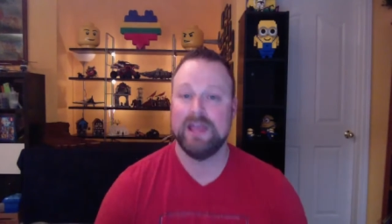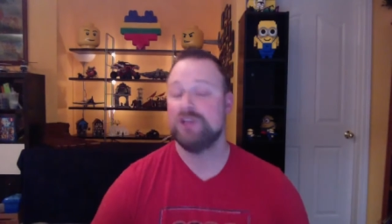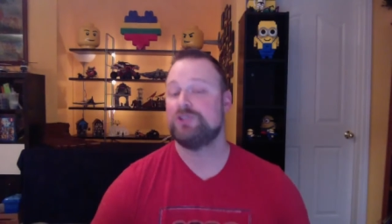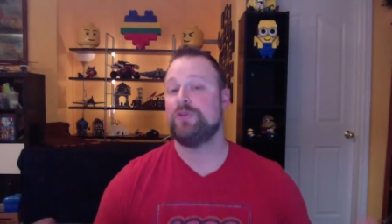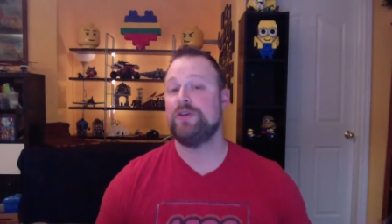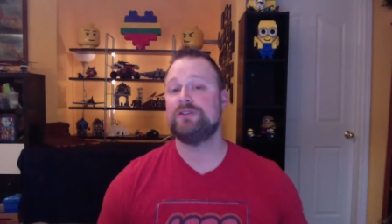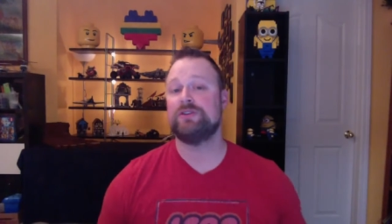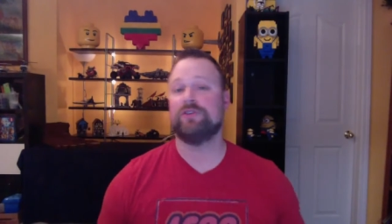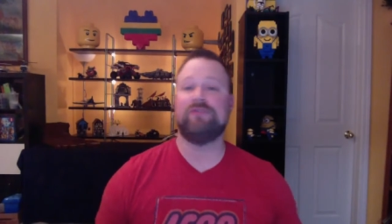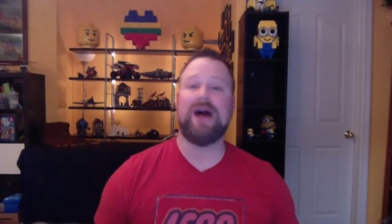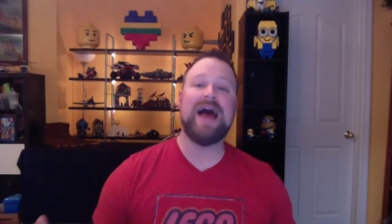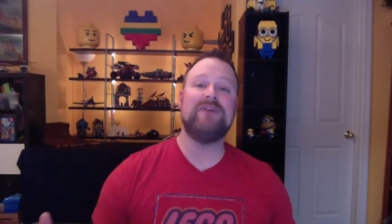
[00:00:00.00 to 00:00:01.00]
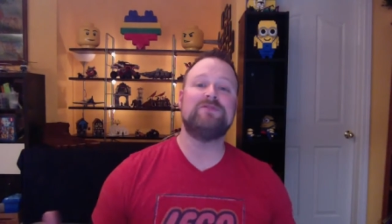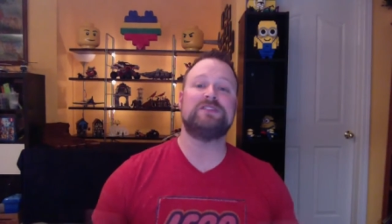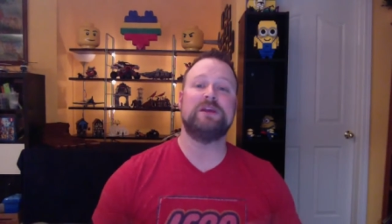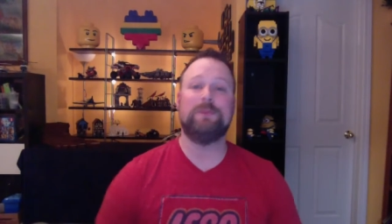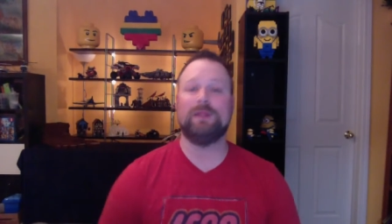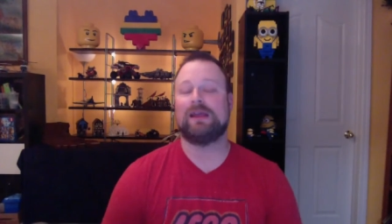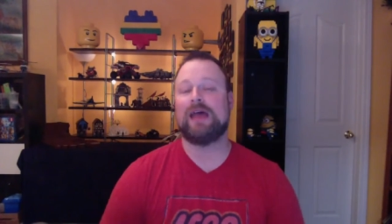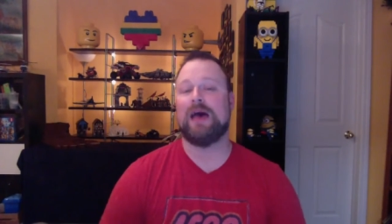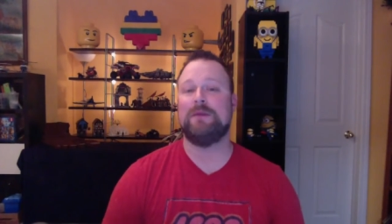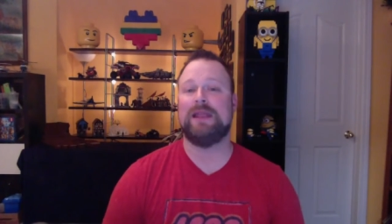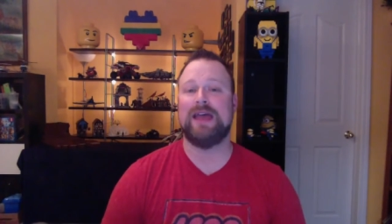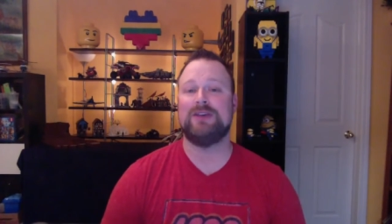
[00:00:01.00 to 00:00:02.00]
So these are 5 simple
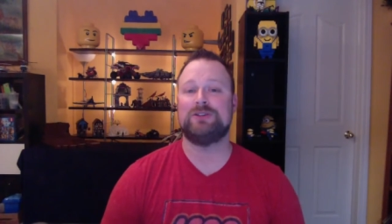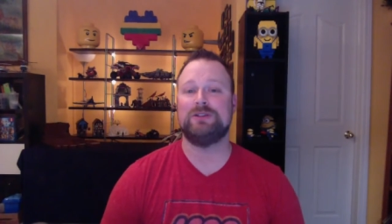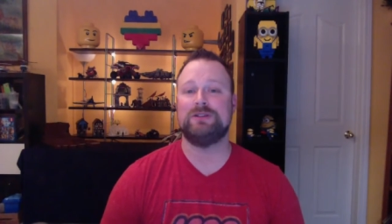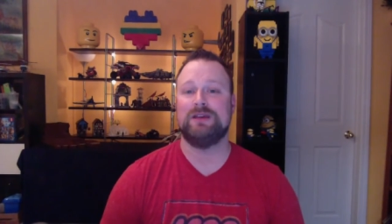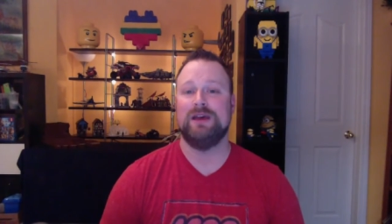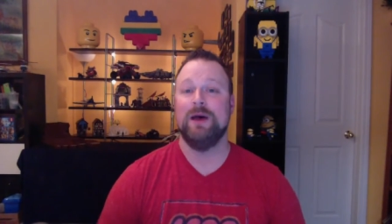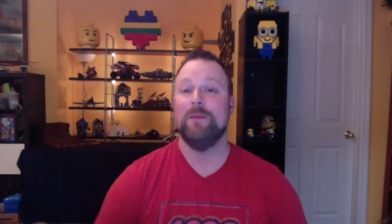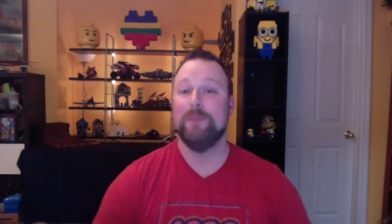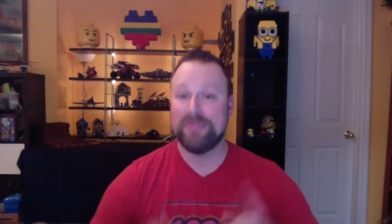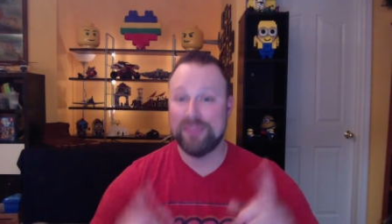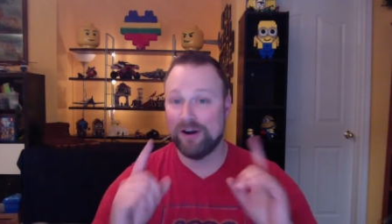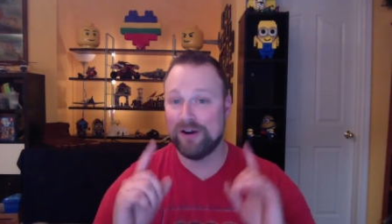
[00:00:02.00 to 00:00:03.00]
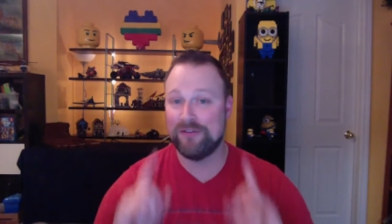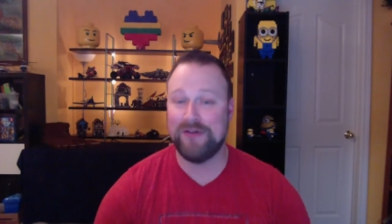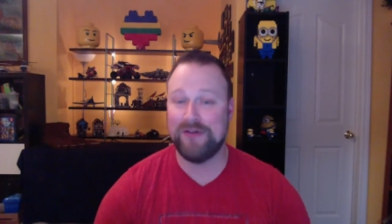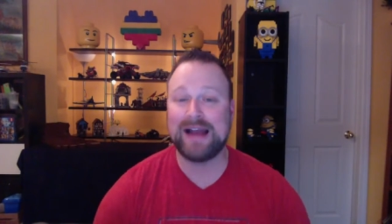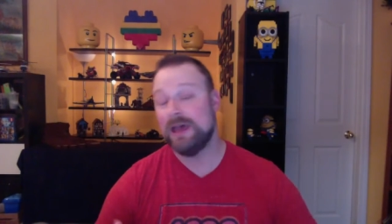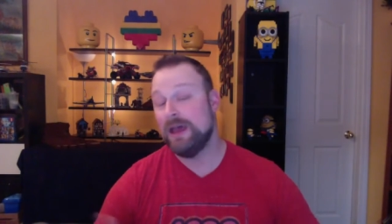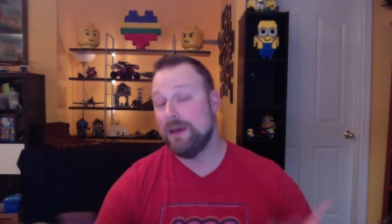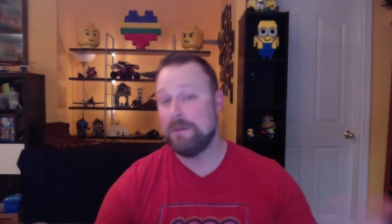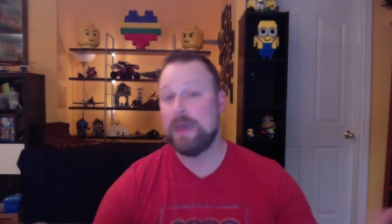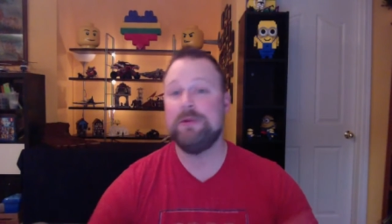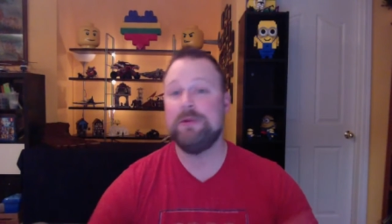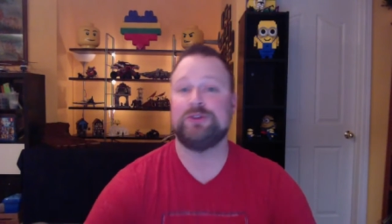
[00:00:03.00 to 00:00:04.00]
accommodations, but they're effective.
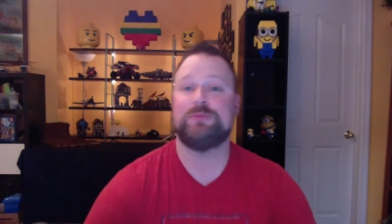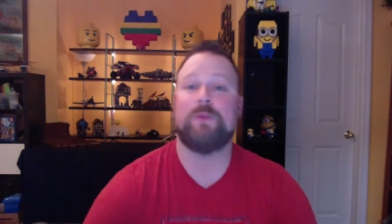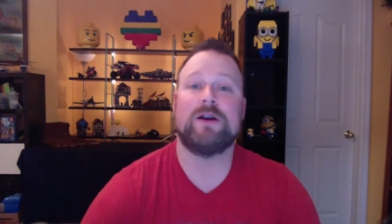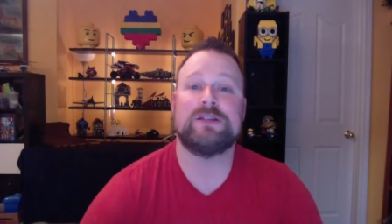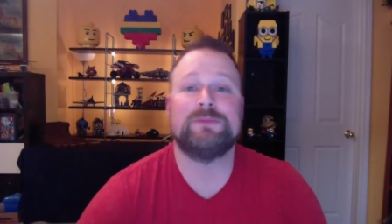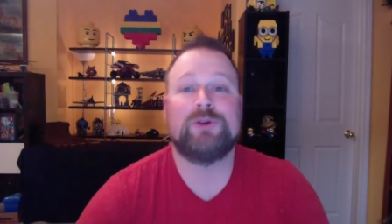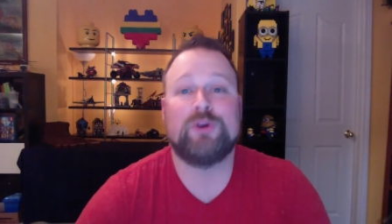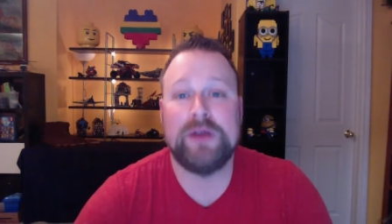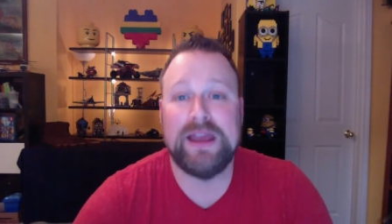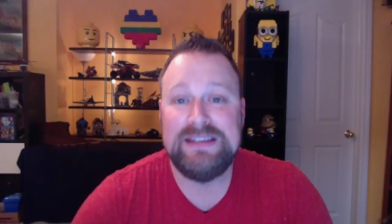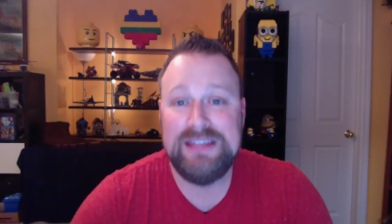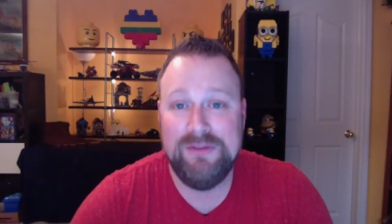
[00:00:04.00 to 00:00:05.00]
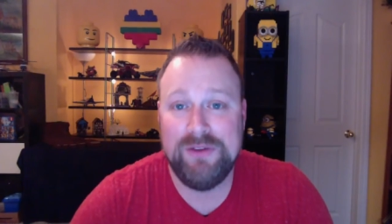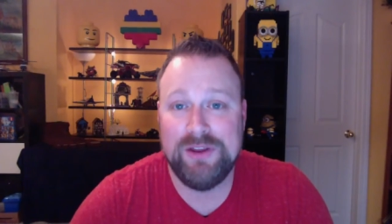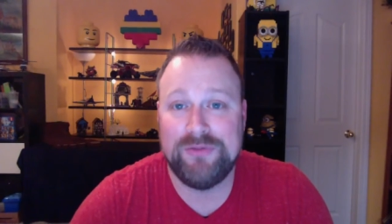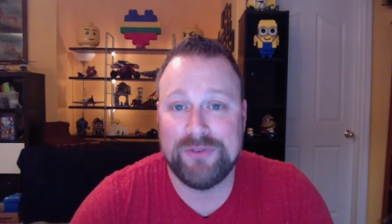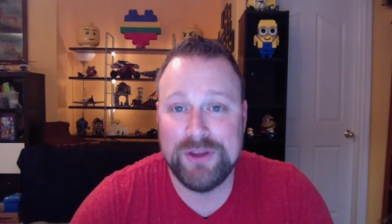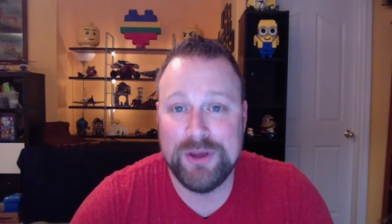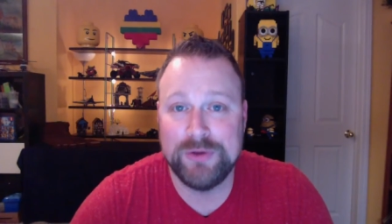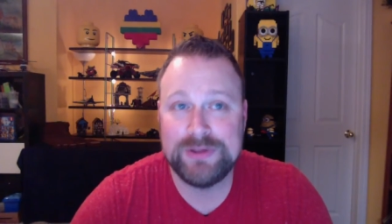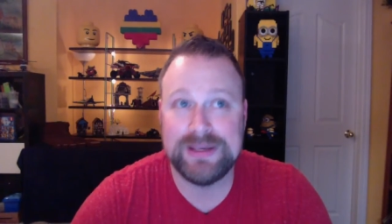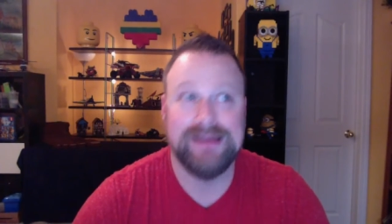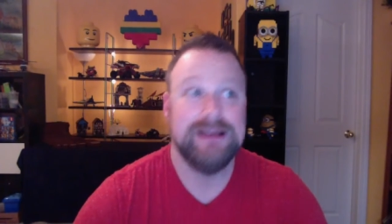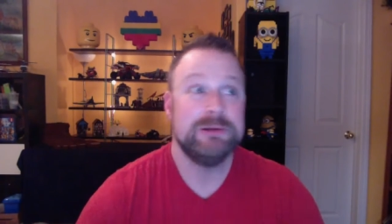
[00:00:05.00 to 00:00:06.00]
Maybe they'll spark some creativity for you
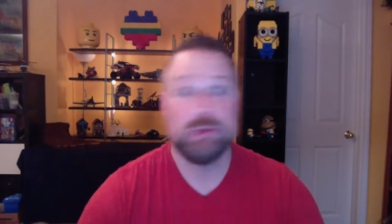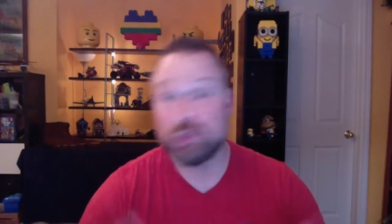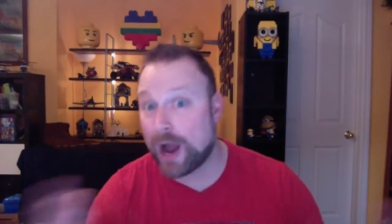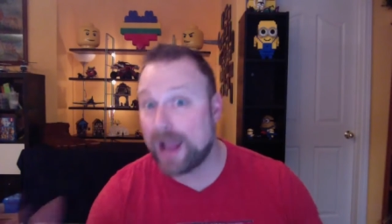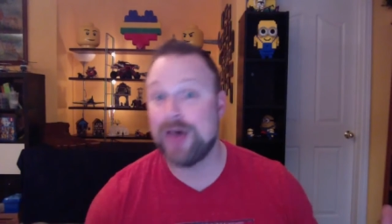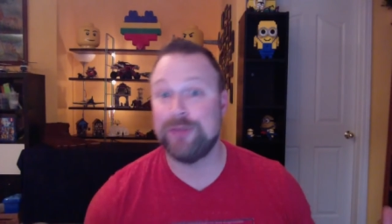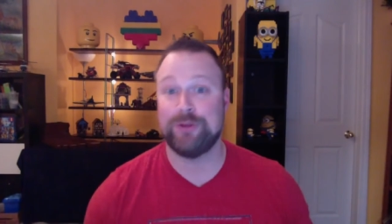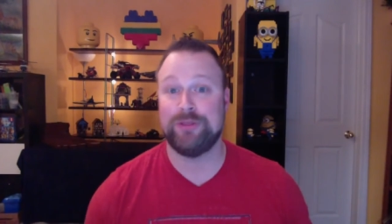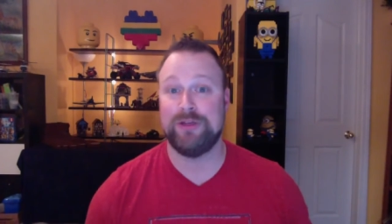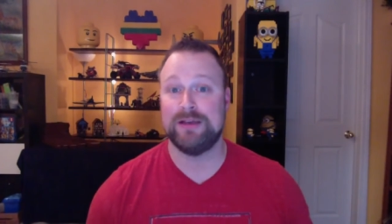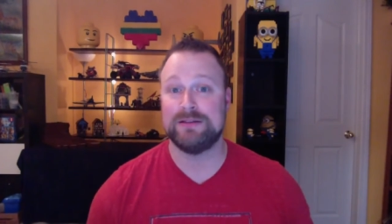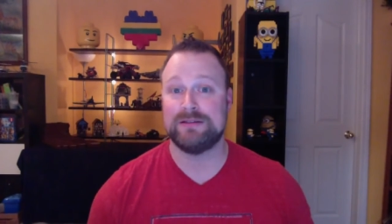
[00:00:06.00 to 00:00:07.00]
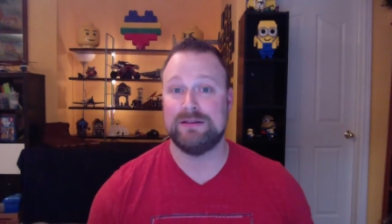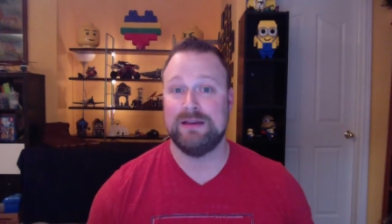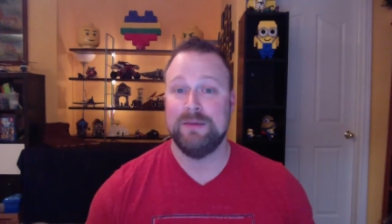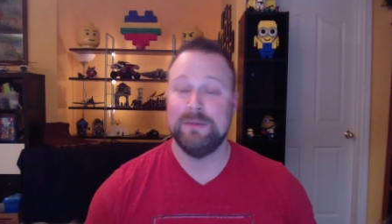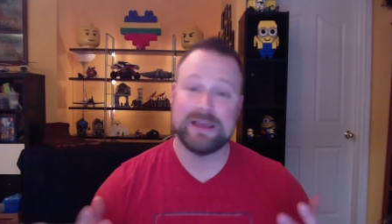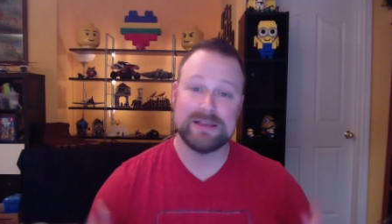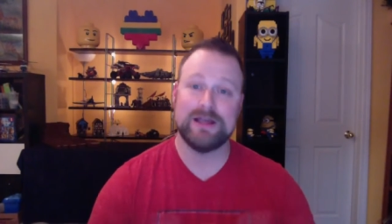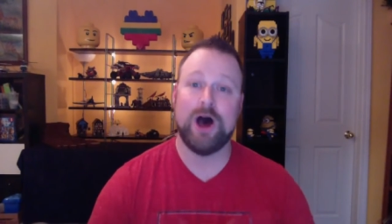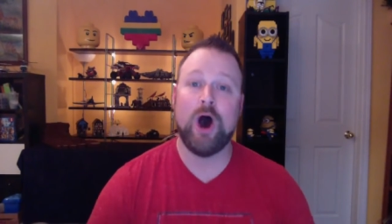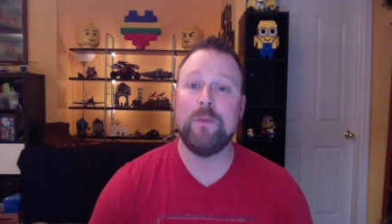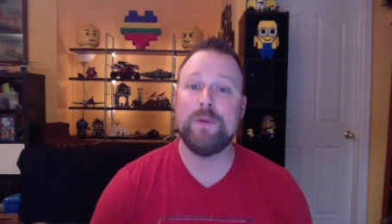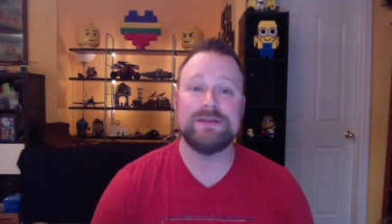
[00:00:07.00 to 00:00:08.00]
to try other things, because the
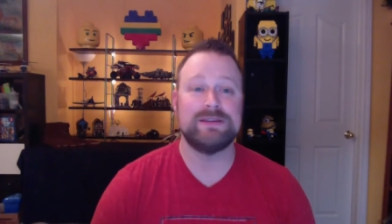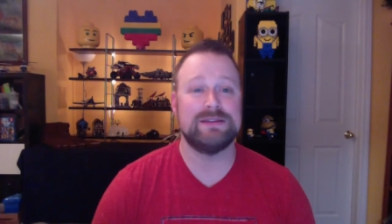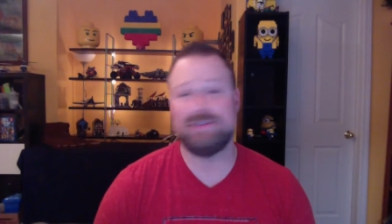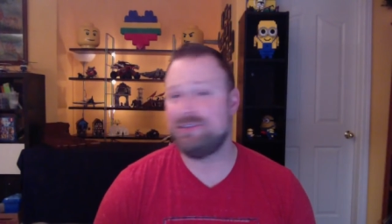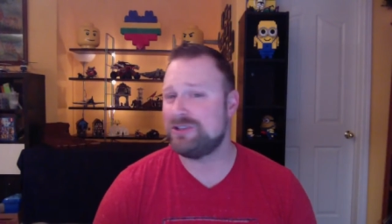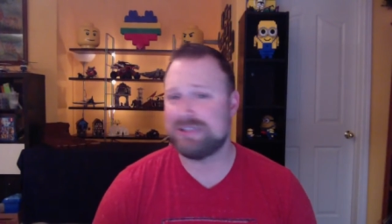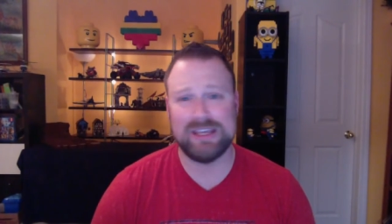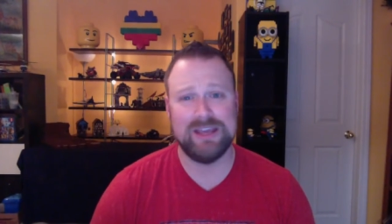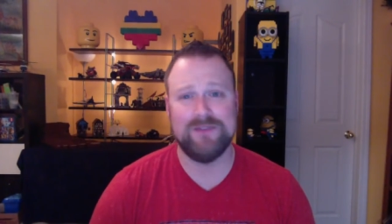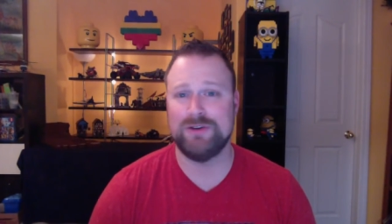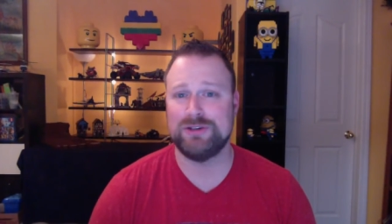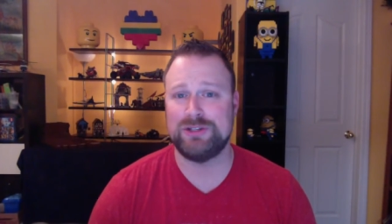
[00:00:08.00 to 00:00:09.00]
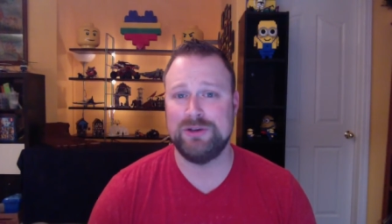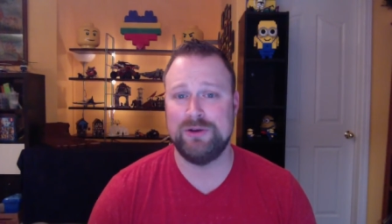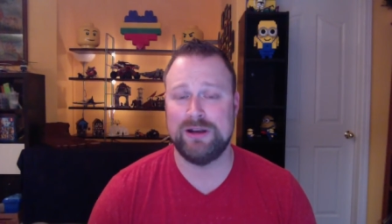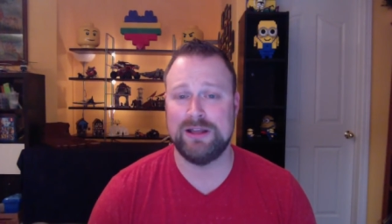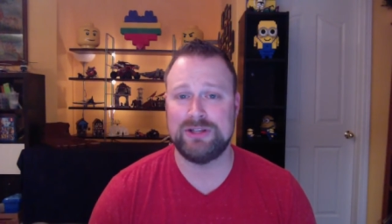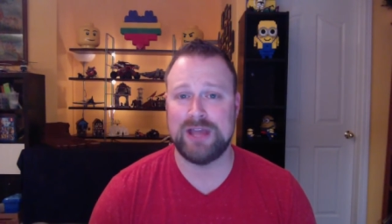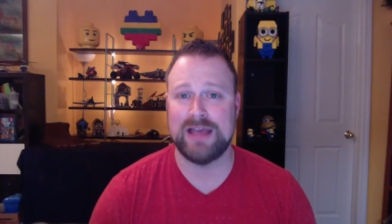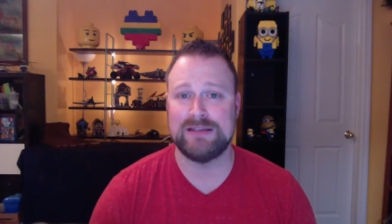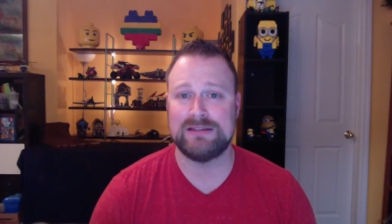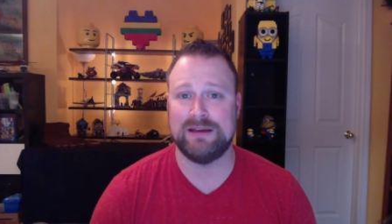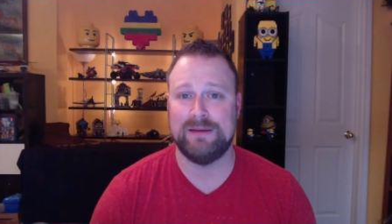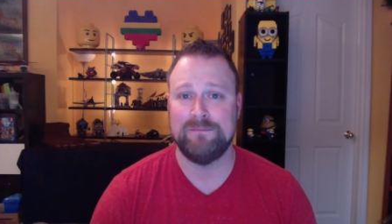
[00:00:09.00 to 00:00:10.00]
hope is just to give your student a
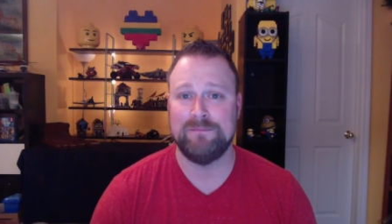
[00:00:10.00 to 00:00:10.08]
chance to